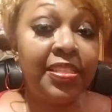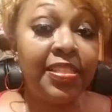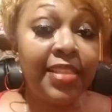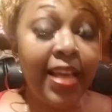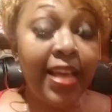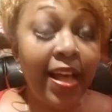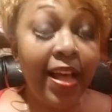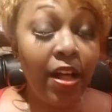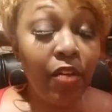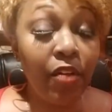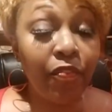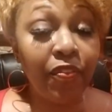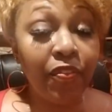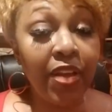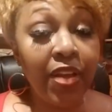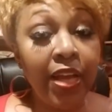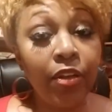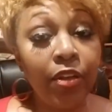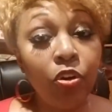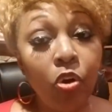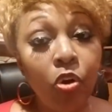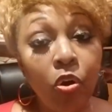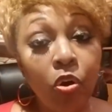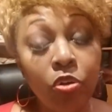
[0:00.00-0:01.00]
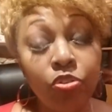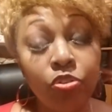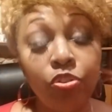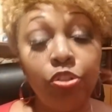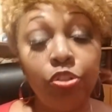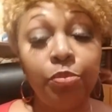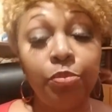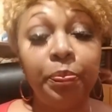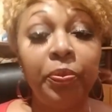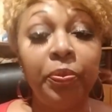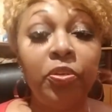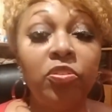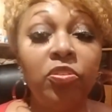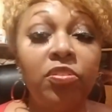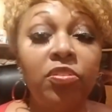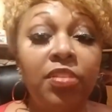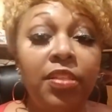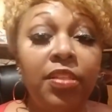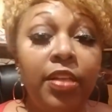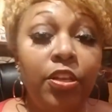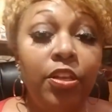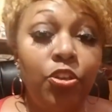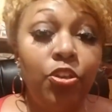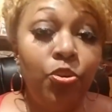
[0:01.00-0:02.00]
turned away from the feminine
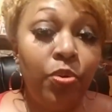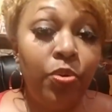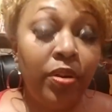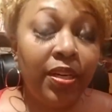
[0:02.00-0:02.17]
principle,